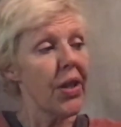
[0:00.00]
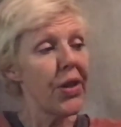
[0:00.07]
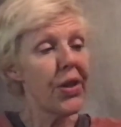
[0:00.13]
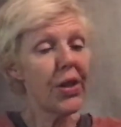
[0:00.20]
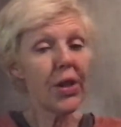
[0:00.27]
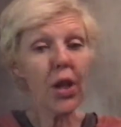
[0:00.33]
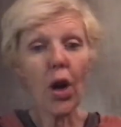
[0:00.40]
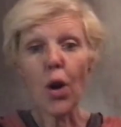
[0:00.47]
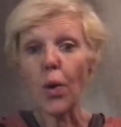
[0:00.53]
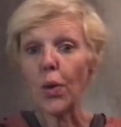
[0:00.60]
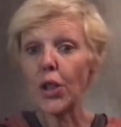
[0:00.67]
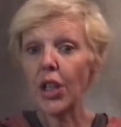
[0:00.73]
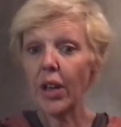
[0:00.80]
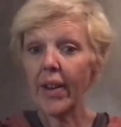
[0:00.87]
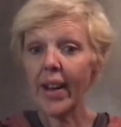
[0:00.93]
So
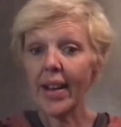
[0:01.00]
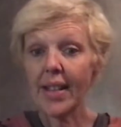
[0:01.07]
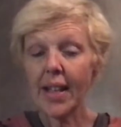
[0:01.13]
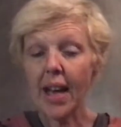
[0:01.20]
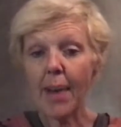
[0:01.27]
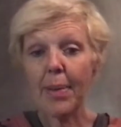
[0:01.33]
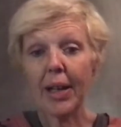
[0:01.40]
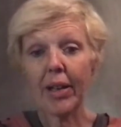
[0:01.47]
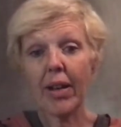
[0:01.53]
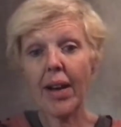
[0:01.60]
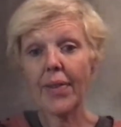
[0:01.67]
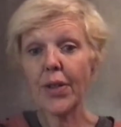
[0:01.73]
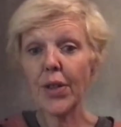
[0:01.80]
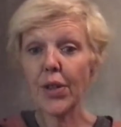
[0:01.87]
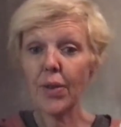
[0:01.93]
Cherry on Top and
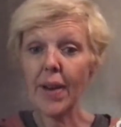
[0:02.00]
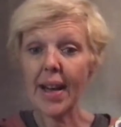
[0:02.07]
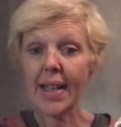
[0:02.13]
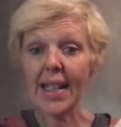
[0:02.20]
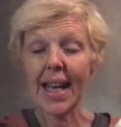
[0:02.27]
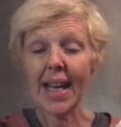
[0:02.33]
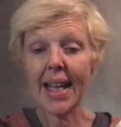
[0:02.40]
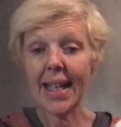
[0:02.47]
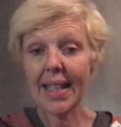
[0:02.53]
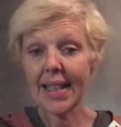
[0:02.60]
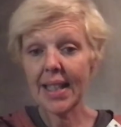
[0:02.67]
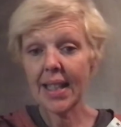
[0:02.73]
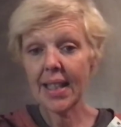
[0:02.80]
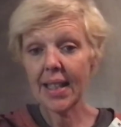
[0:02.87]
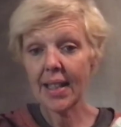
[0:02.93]
Crafters Direct
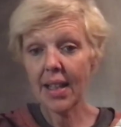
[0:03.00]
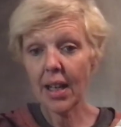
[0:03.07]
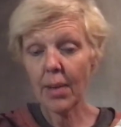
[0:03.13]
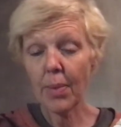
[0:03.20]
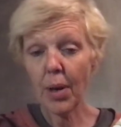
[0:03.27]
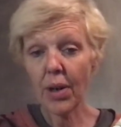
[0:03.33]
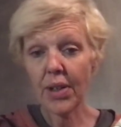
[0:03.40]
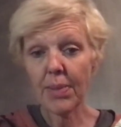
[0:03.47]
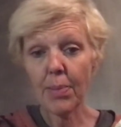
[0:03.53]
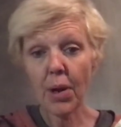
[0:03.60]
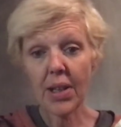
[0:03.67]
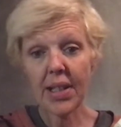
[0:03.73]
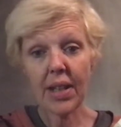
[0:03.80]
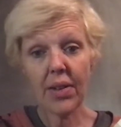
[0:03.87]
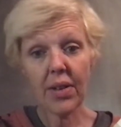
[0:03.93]
had cut aparts
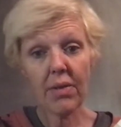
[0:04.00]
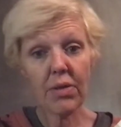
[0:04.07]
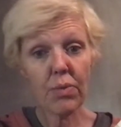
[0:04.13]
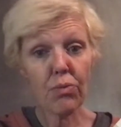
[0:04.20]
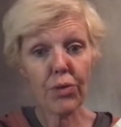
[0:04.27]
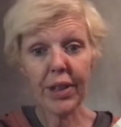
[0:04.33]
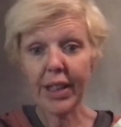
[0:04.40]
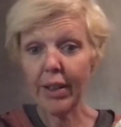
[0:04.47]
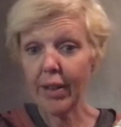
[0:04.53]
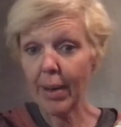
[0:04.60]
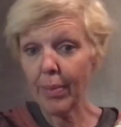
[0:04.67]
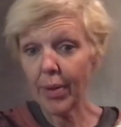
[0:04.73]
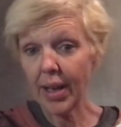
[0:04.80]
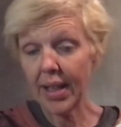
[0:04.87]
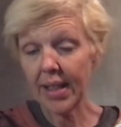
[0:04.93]
marked down at really
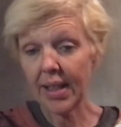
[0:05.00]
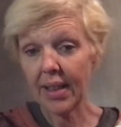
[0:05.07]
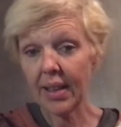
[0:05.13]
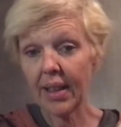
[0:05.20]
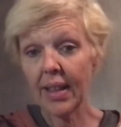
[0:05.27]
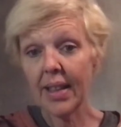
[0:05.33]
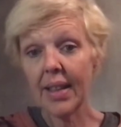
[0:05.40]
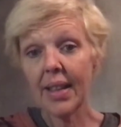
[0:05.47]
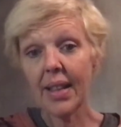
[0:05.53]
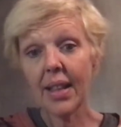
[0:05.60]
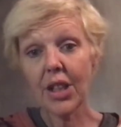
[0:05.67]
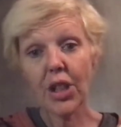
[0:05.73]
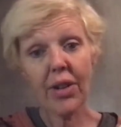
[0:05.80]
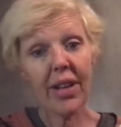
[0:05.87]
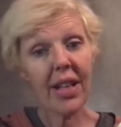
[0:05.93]
great pricing,
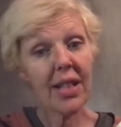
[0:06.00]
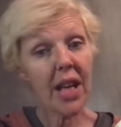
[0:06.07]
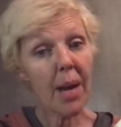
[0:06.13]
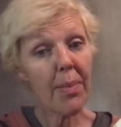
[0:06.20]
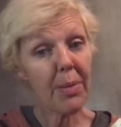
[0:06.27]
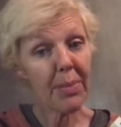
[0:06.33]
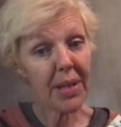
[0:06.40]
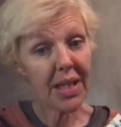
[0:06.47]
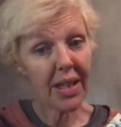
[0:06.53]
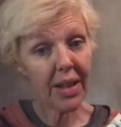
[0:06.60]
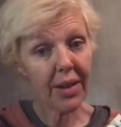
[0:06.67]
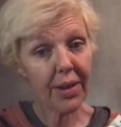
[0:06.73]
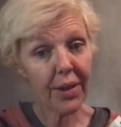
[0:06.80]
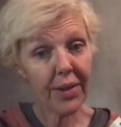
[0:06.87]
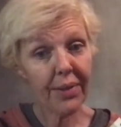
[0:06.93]
Cherry on Top in
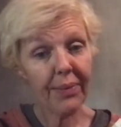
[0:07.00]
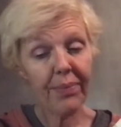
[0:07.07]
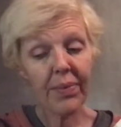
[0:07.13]
particular.